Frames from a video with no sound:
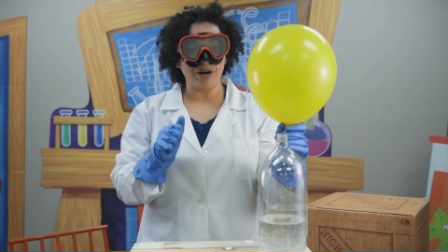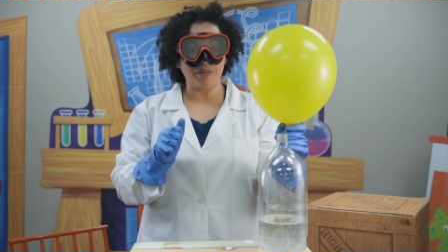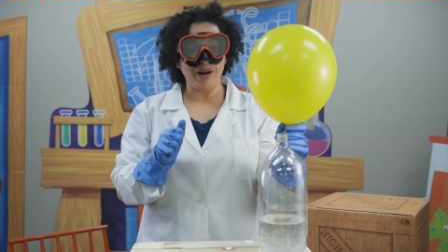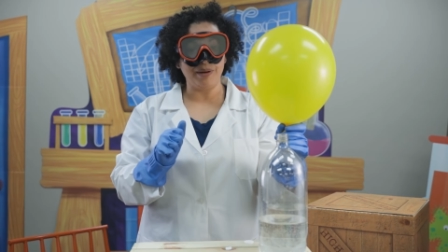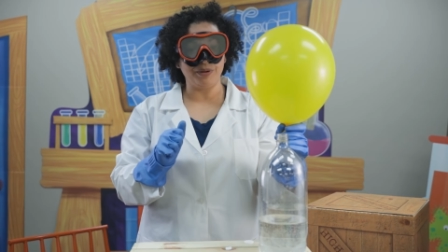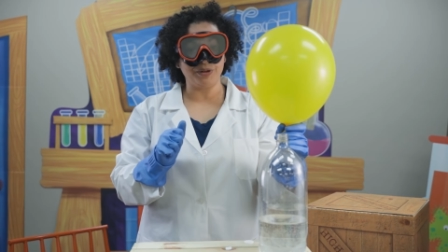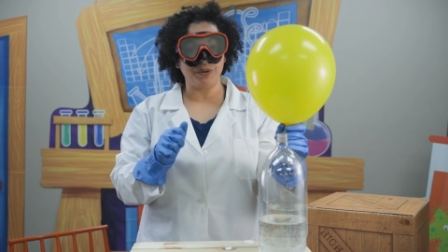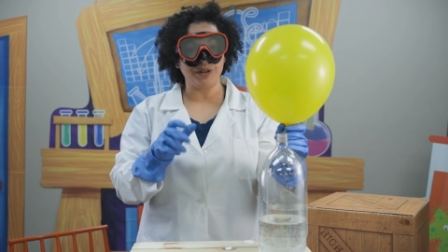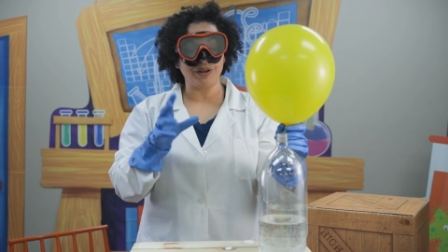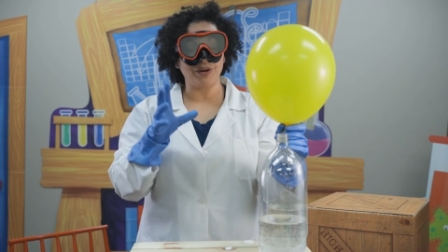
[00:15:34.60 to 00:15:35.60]
in our Bibles,
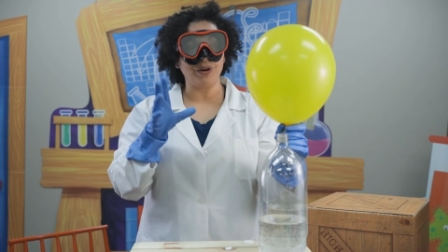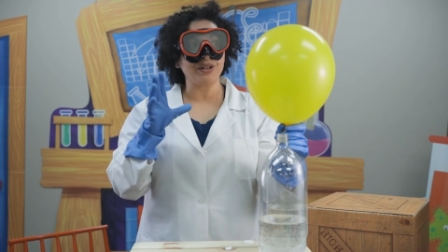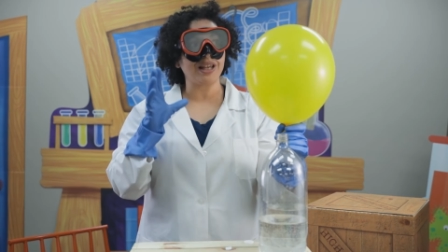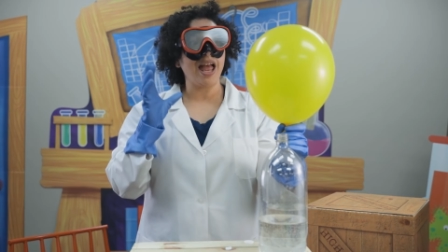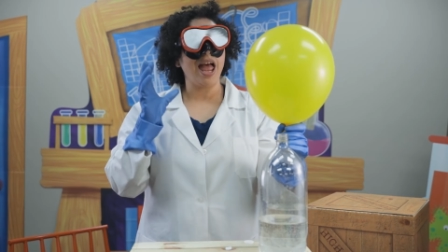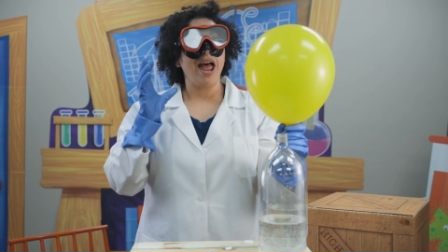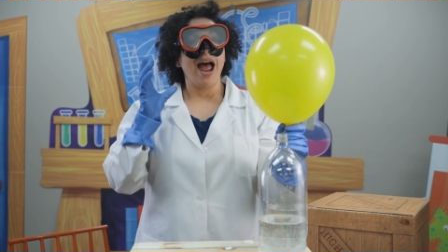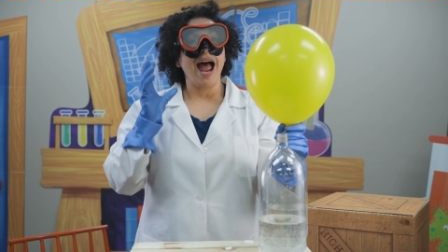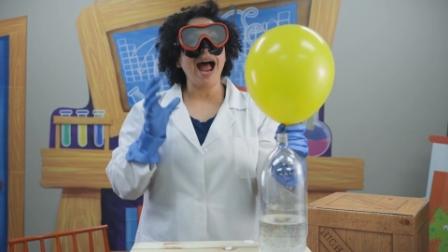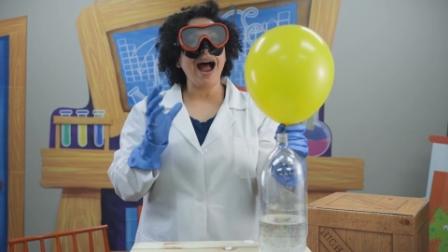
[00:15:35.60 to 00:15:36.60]
boys and girls.
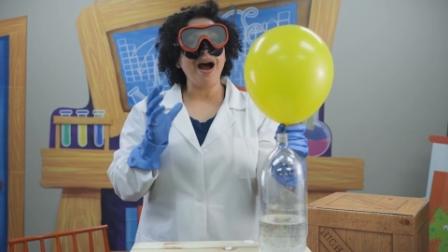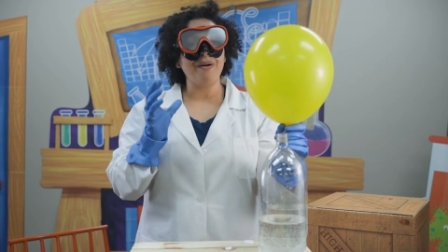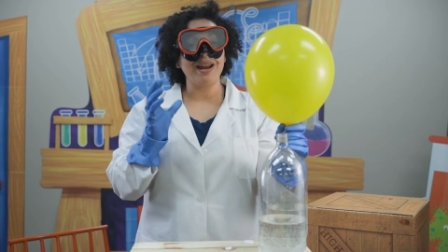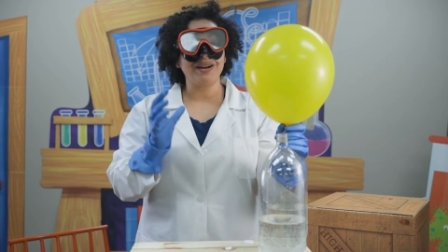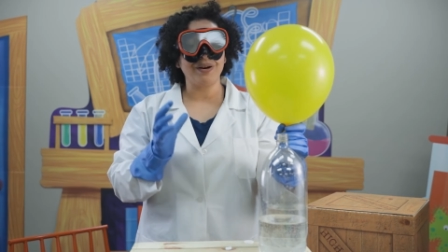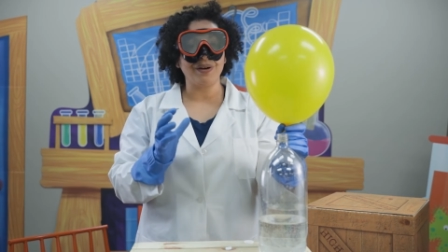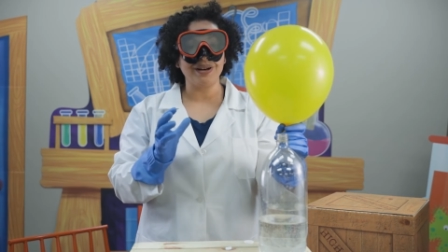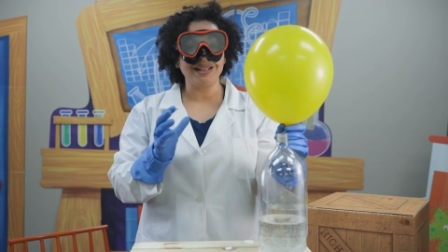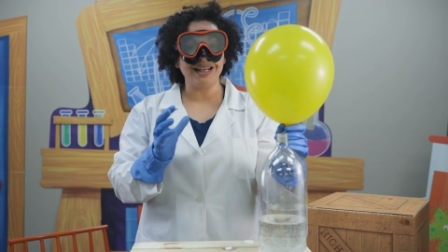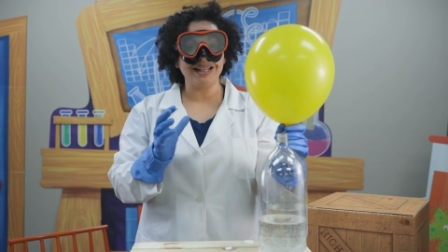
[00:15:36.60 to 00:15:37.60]
How
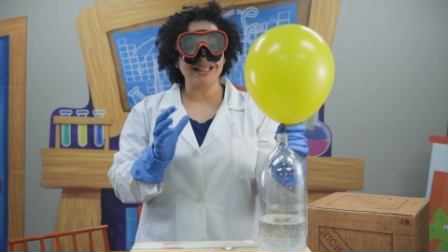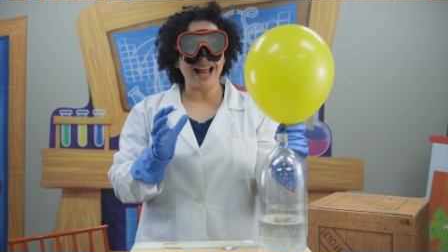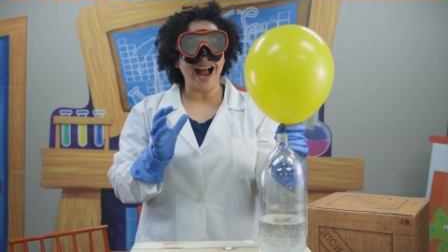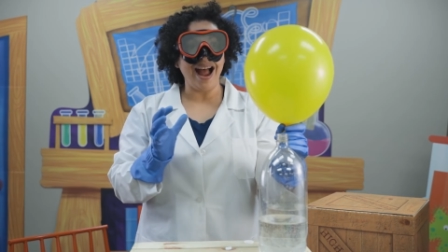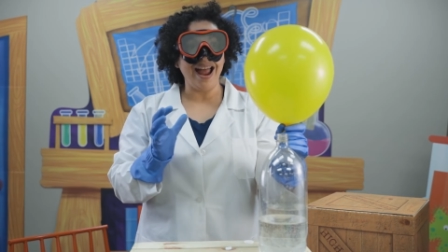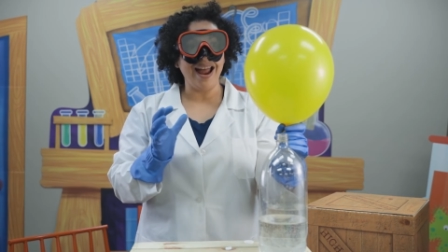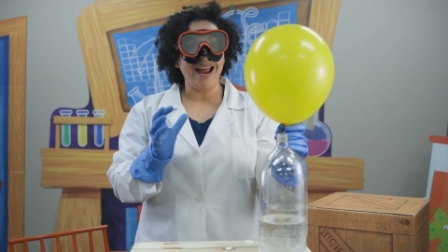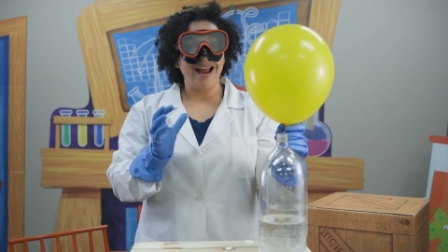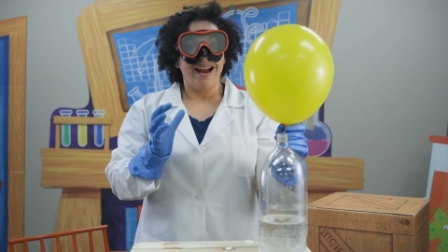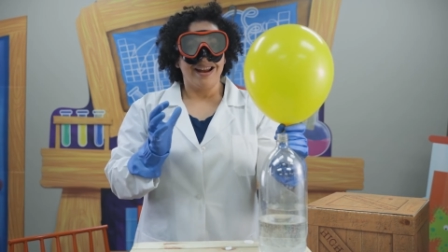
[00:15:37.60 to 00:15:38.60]
encouraging is that?
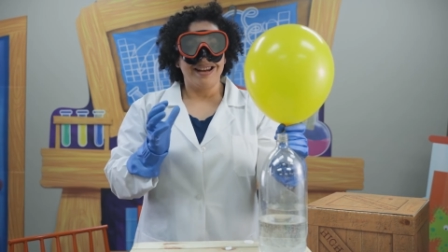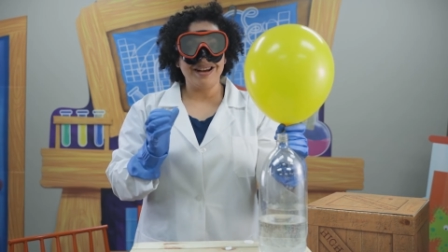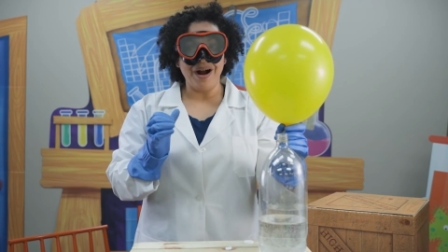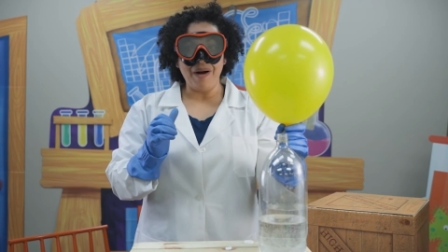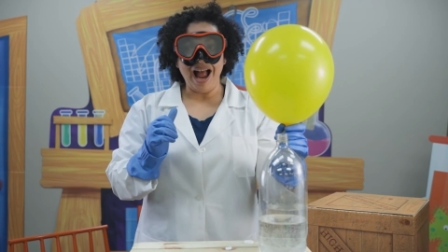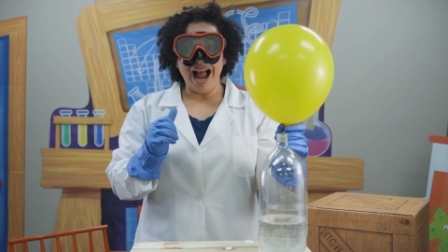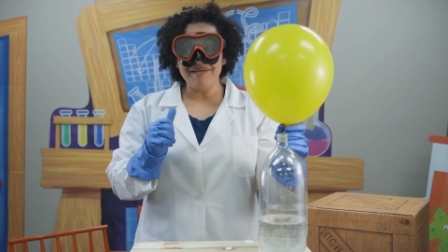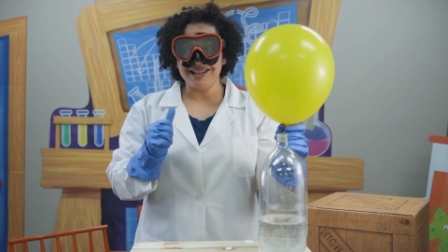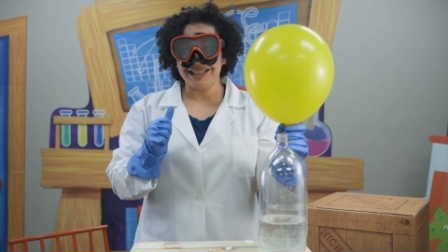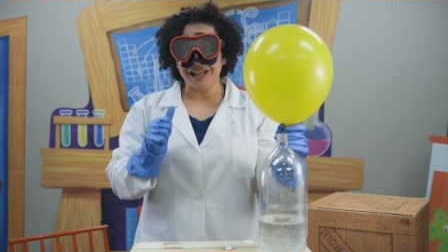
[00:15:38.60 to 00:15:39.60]
You know what?
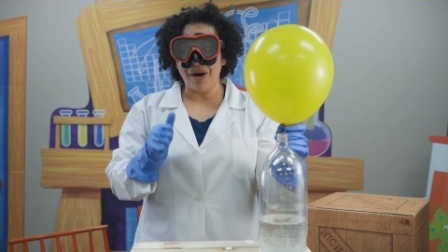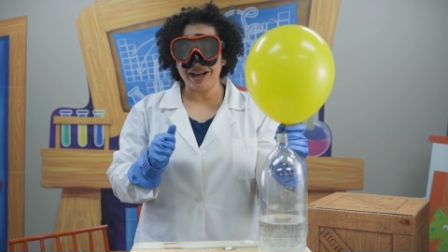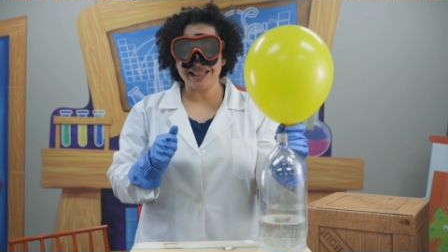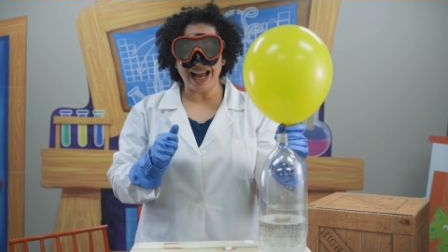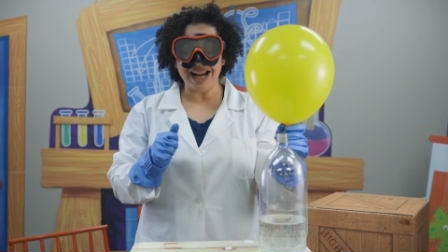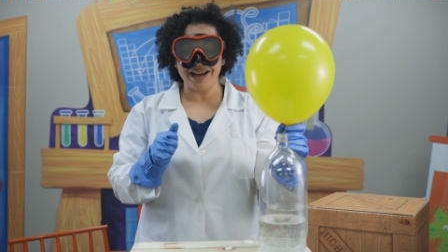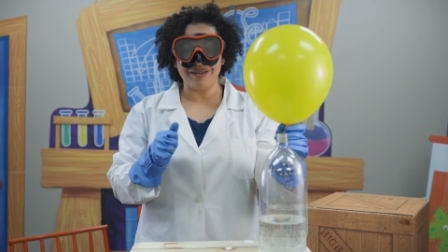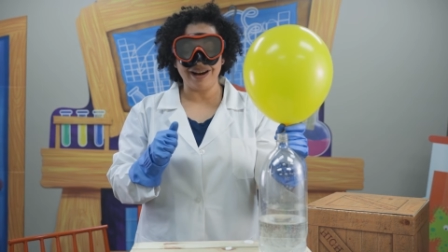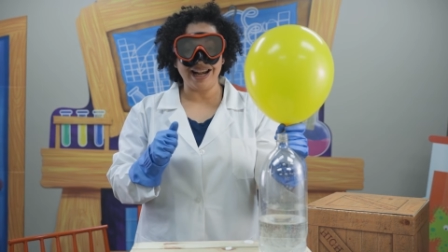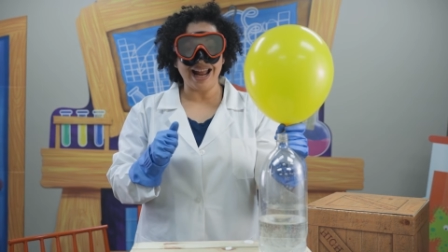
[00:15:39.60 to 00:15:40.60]
I'm so excited
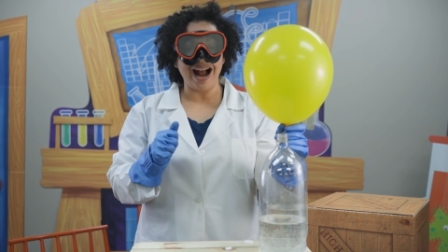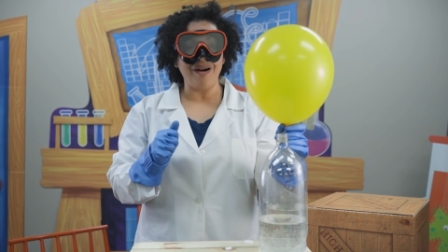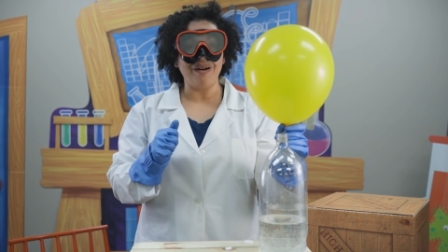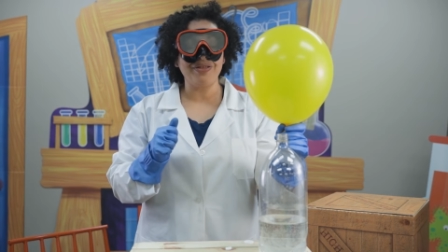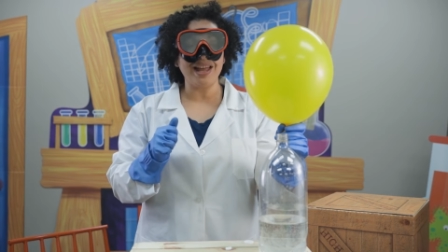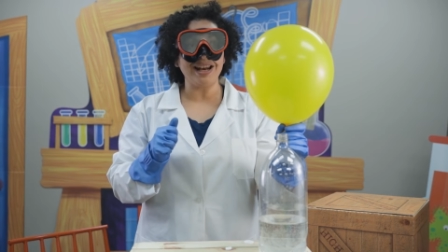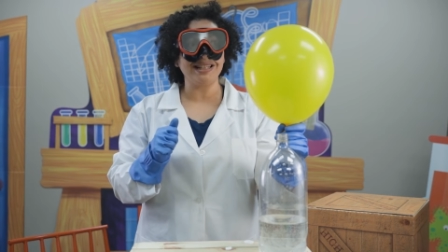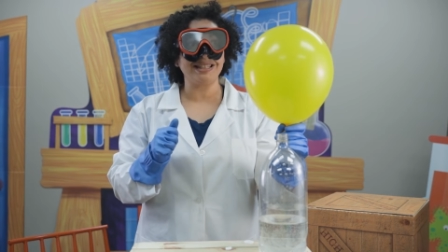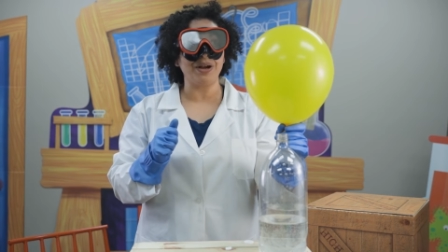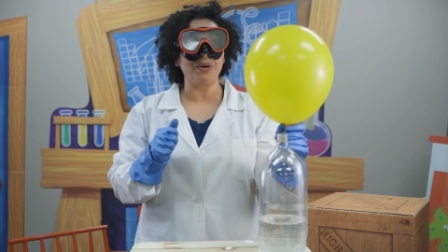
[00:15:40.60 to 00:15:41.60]
right now. That
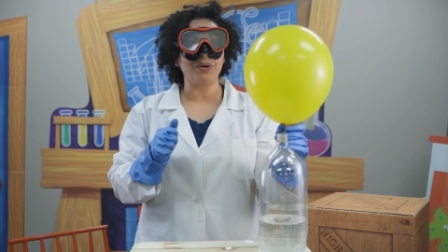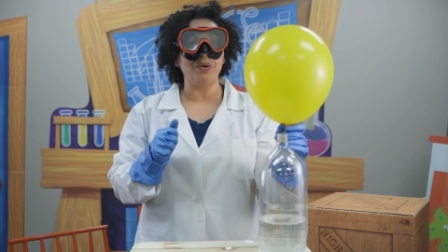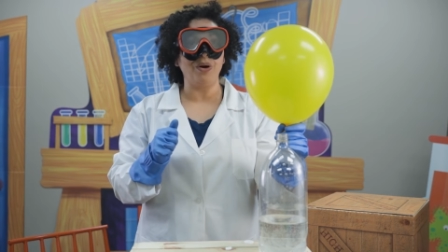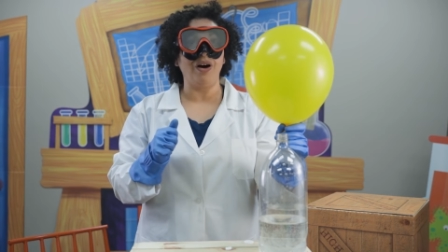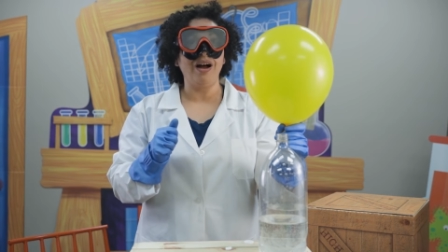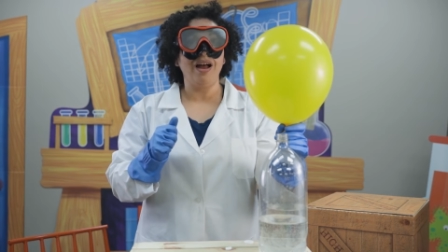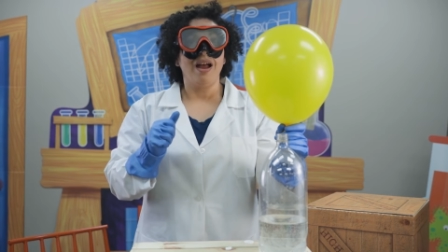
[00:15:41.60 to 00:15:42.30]
is so cool.